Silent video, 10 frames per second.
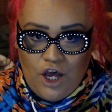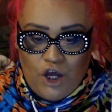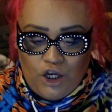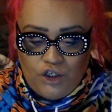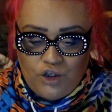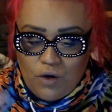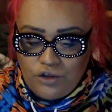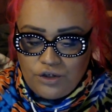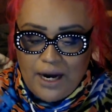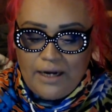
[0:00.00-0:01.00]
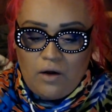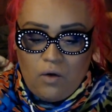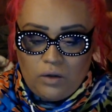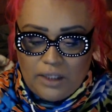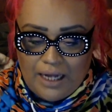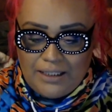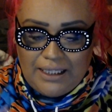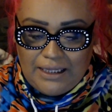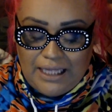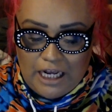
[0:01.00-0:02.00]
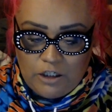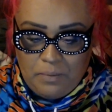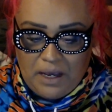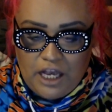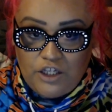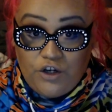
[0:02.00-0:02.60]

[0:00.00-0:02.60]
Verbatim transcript: don't try to hold on to things because